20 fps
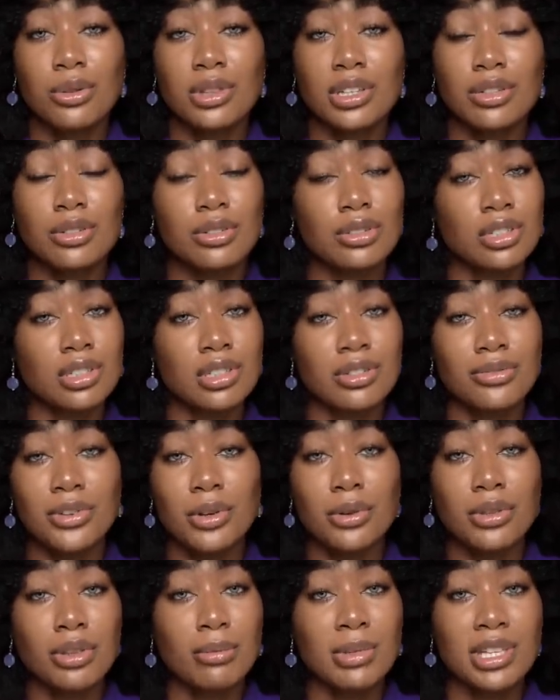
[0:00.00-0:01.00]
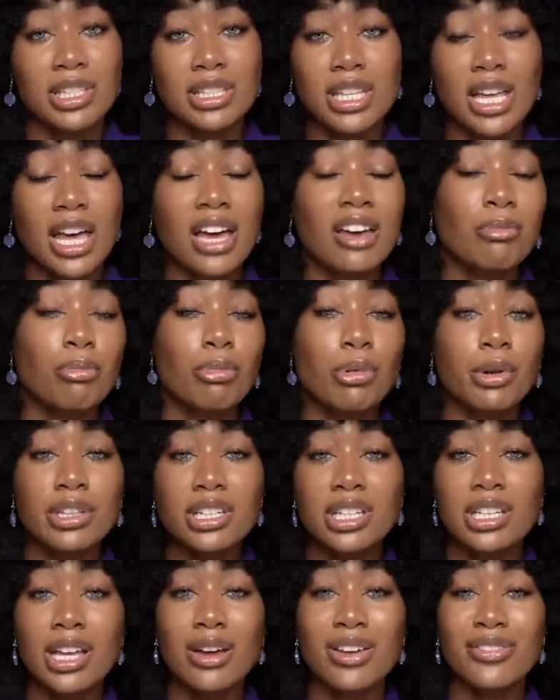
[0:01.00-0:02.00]
These are just a few of the myths that I've
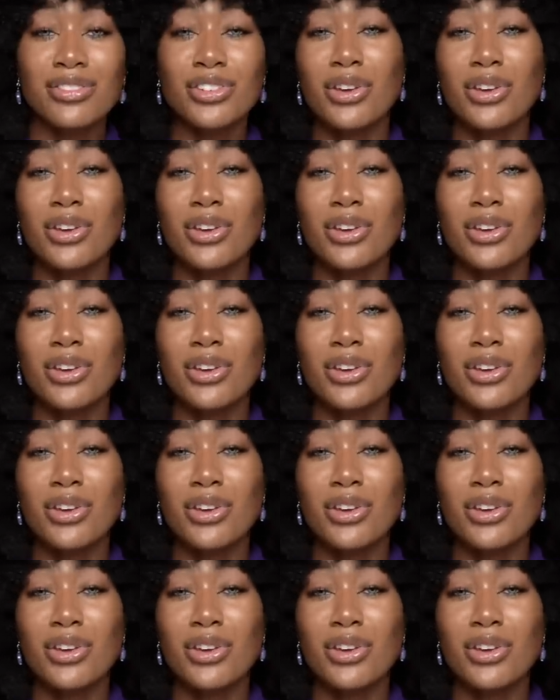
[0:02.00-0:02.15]
pointed out.